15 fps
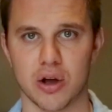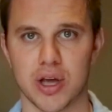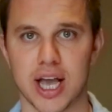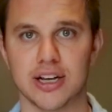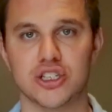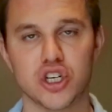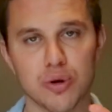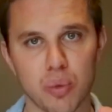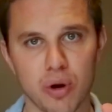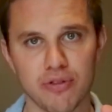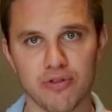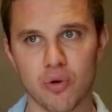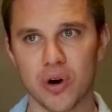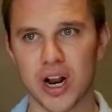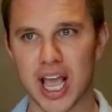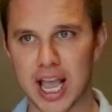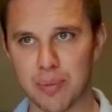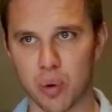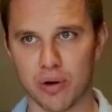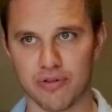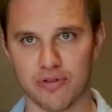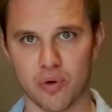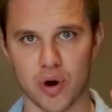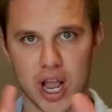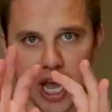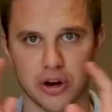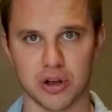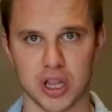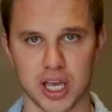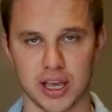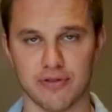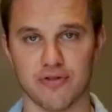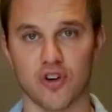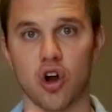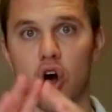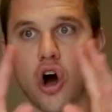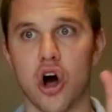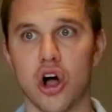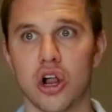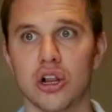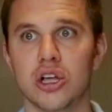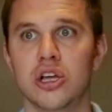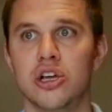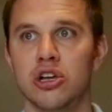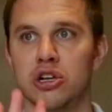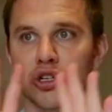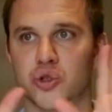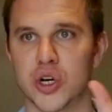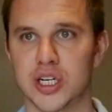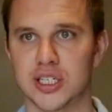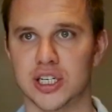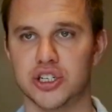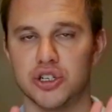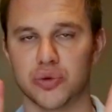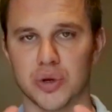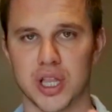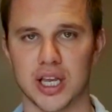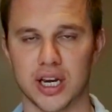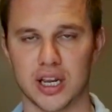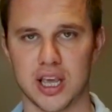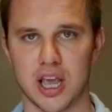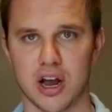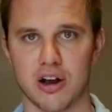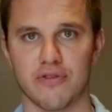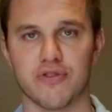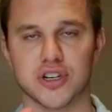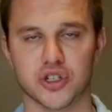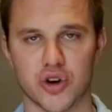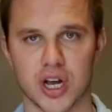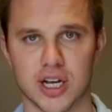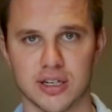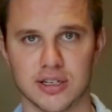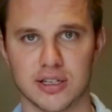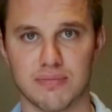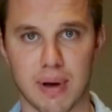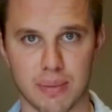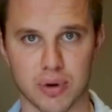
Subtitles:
Okay, 2.4 to 8.4 annually for all transition-related care for trans